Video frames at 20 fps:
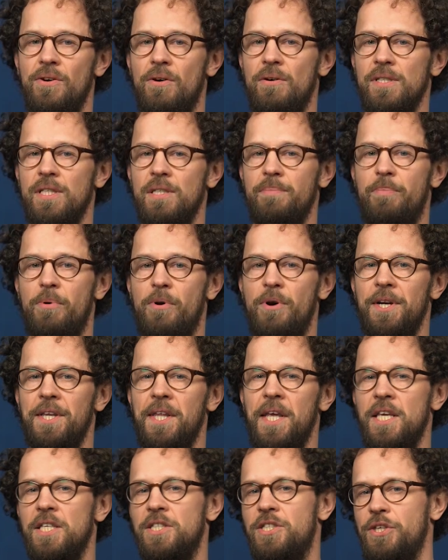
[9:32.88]
Your support
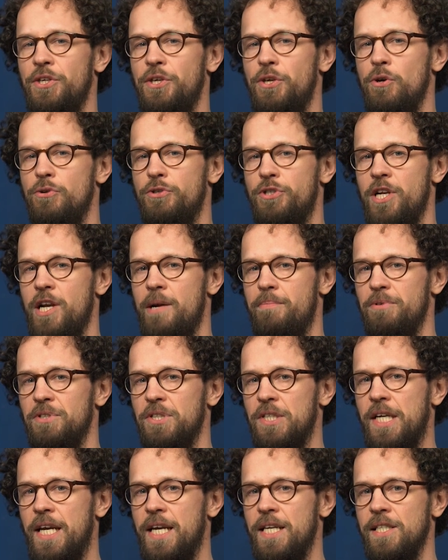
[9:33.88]
is hugely
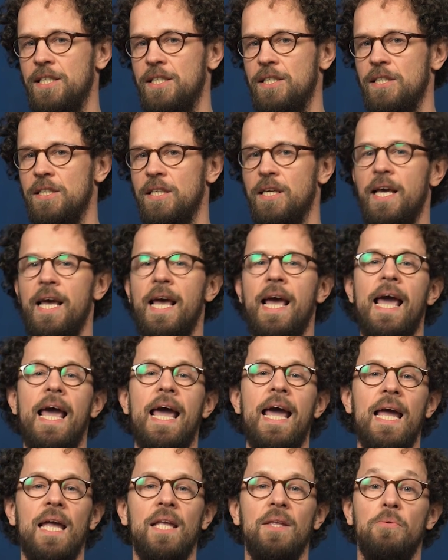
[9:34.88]
appreciated.
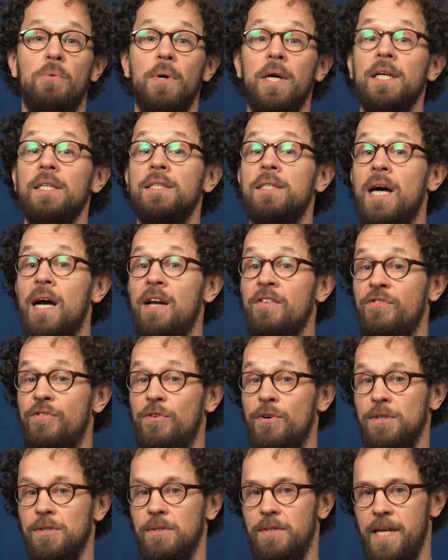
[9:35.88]
And we're done
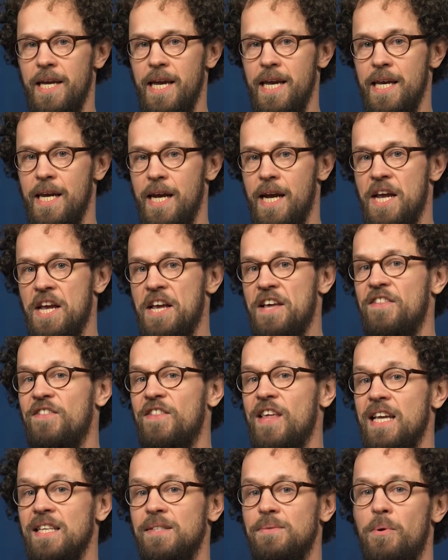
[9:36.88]
for today.
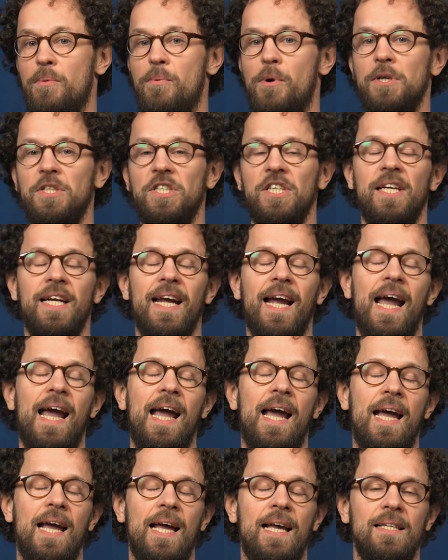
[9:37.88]
Thanks for watching
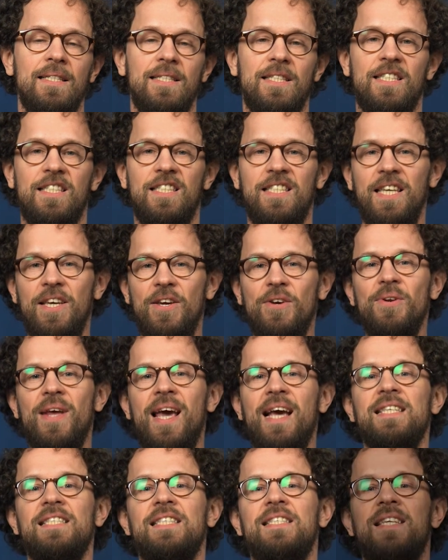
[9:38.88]
and see you
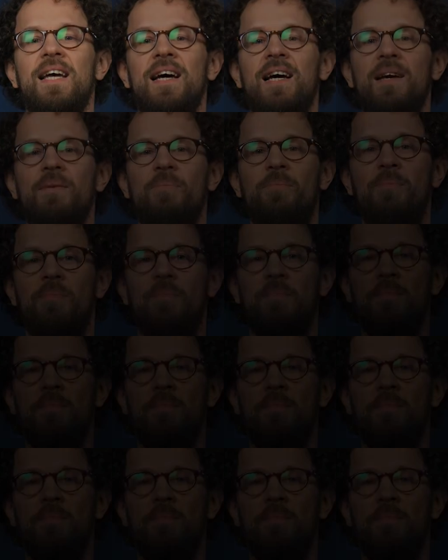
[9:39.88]
next time!